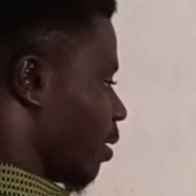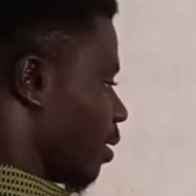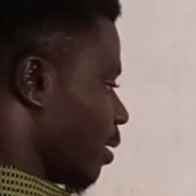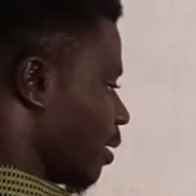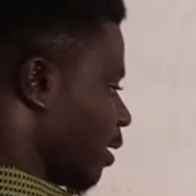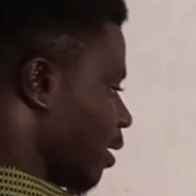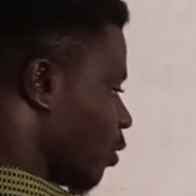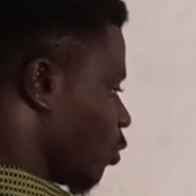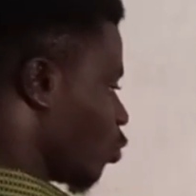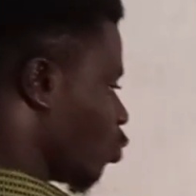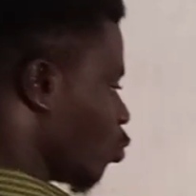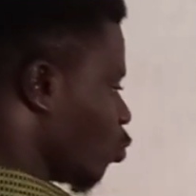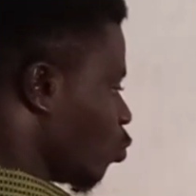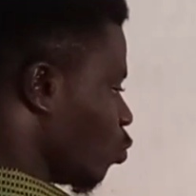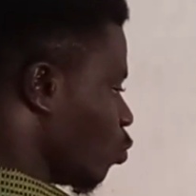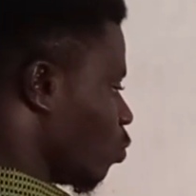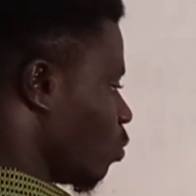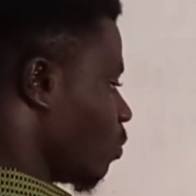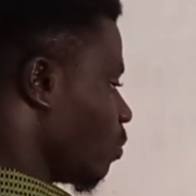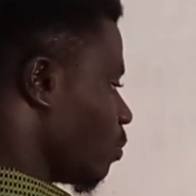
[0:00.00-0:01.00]
This
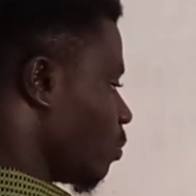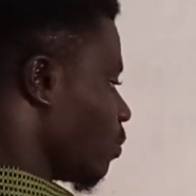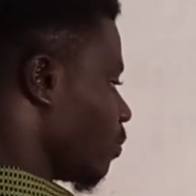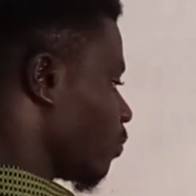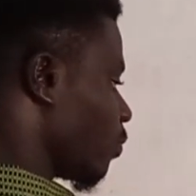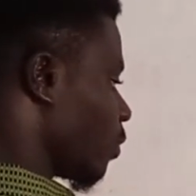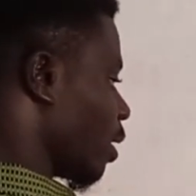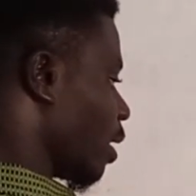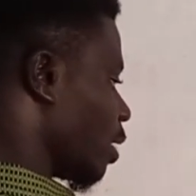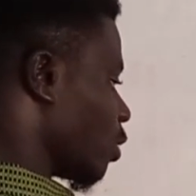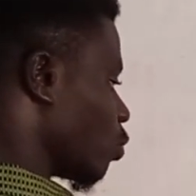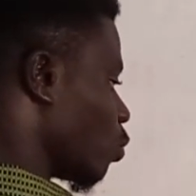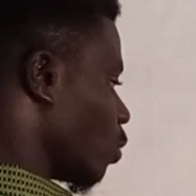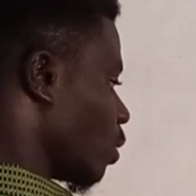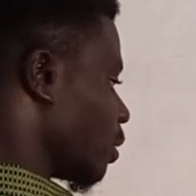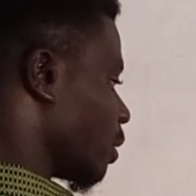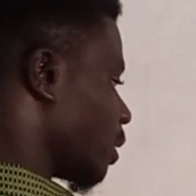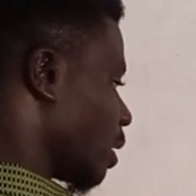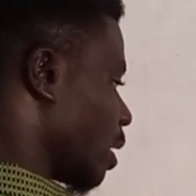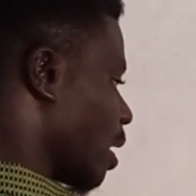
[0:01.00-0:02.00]
2 is
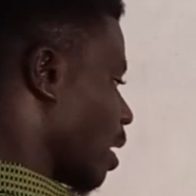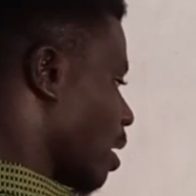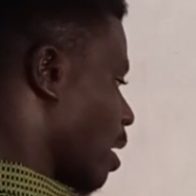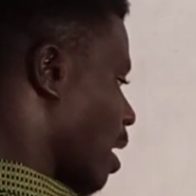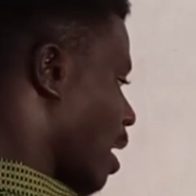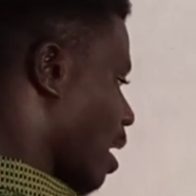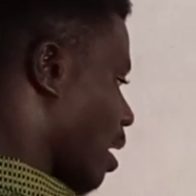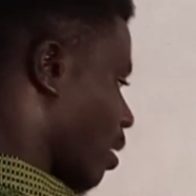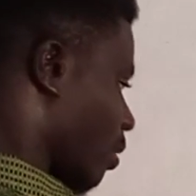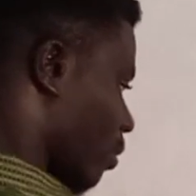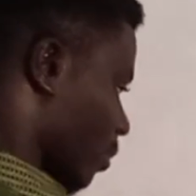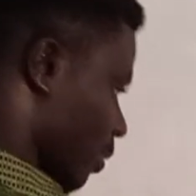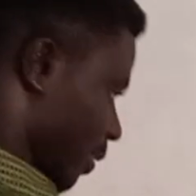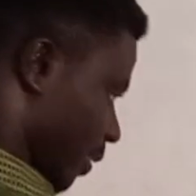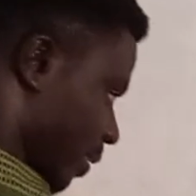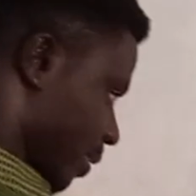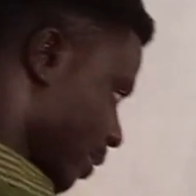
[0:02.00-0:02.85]
what? Hours.